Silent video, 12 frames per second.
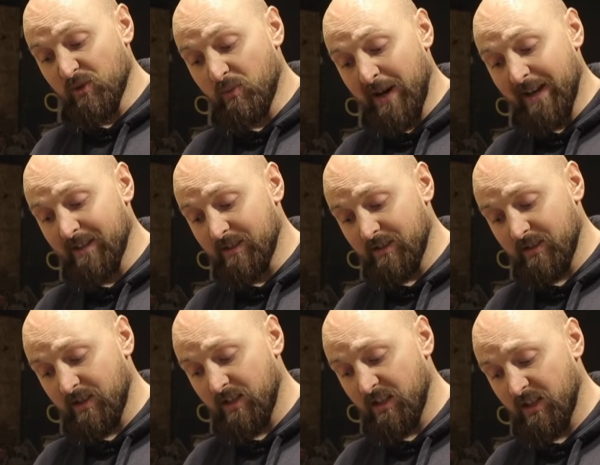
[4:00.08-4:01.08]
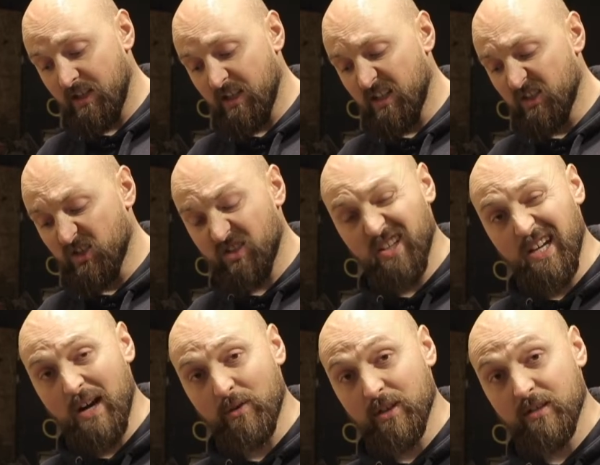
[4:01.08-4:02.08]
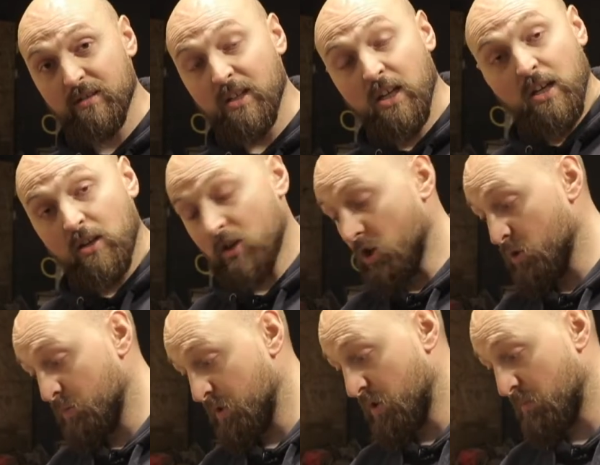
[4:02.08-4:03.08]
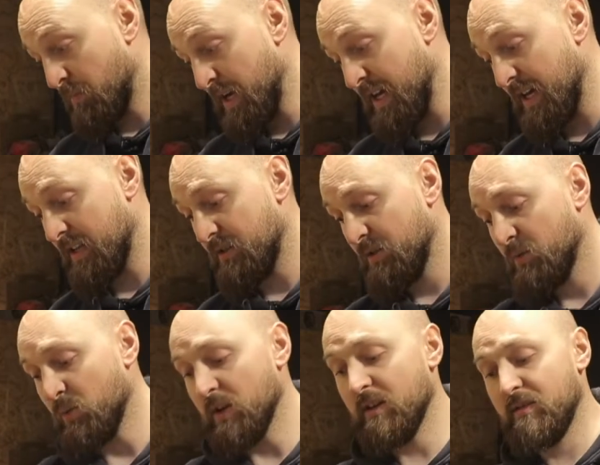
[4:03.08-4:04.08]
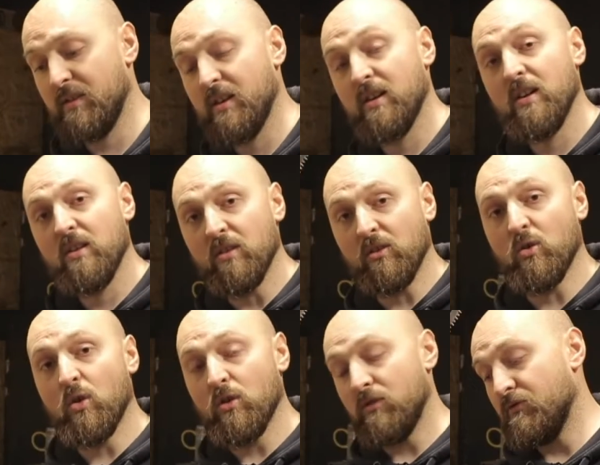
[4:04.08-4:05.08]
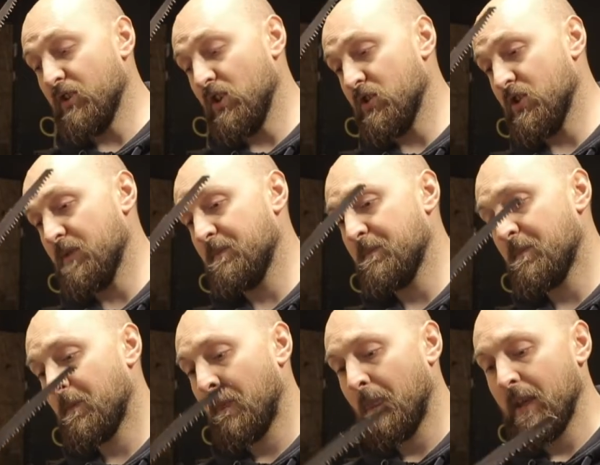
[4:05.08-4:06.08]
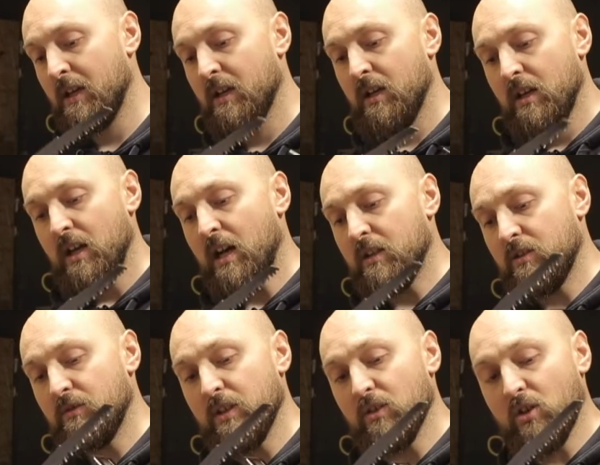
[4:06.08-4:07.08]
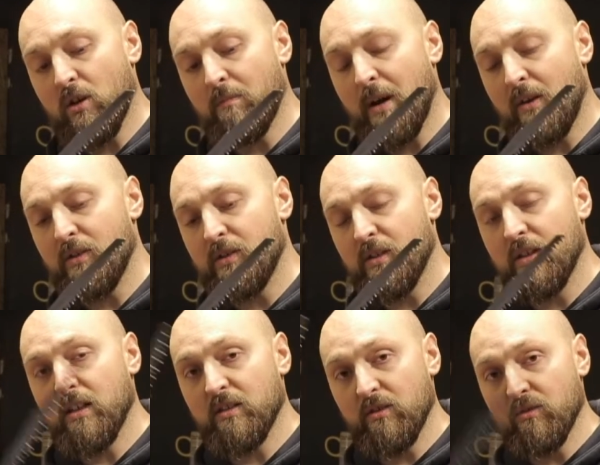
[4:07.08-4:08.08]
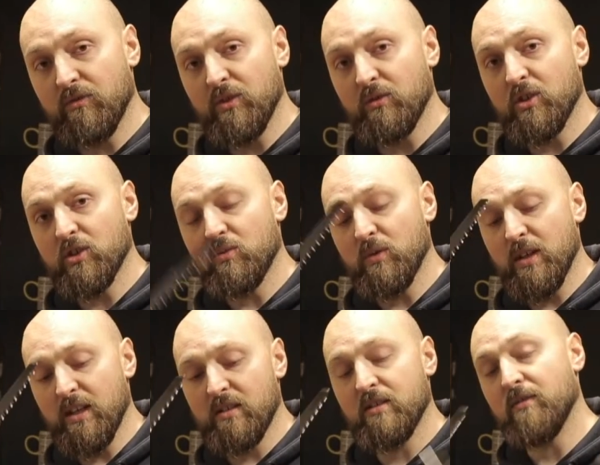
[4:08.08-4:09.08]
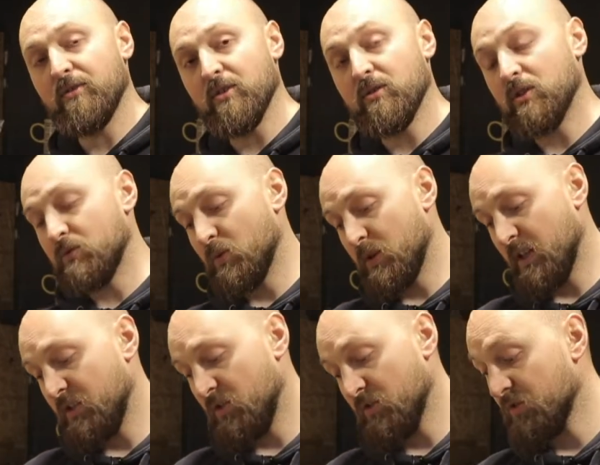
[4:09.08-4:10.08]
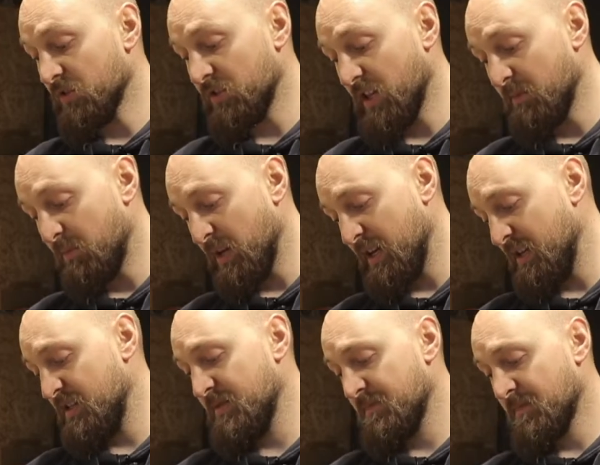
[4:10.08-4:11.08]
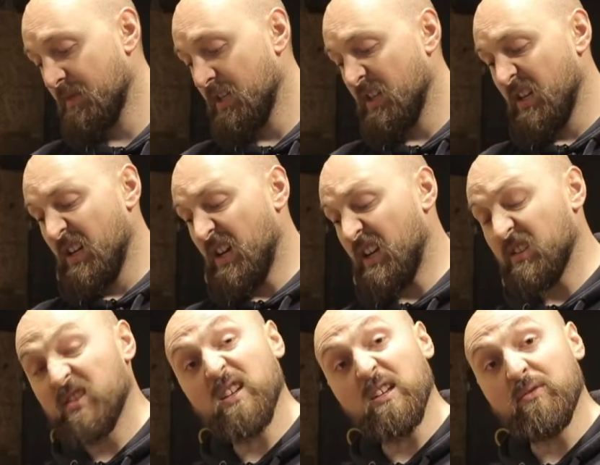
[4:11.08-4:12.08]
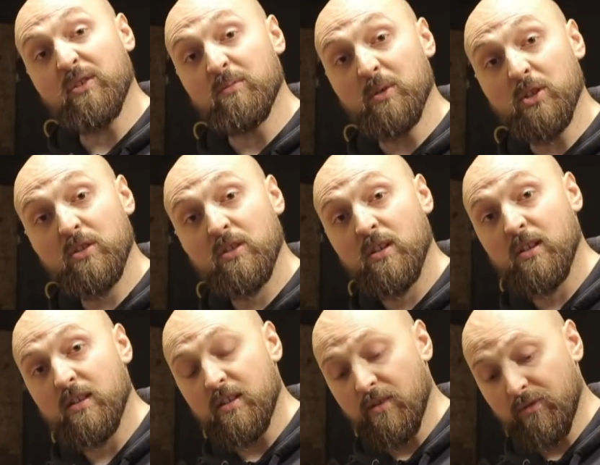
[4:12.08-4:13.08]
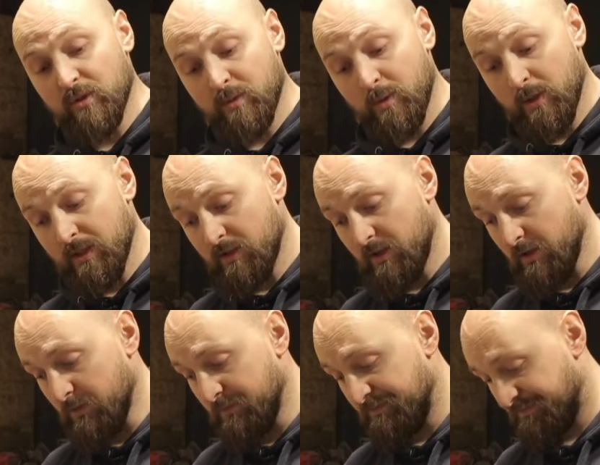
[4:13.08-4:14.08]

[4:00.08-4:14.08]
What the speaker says: pallets and just see how it copes compared with the corded version. I'll do a little comparison. I'll do a few cuts with this and a few cuts with this using the same blade, and I'll see if there's much difference between the two.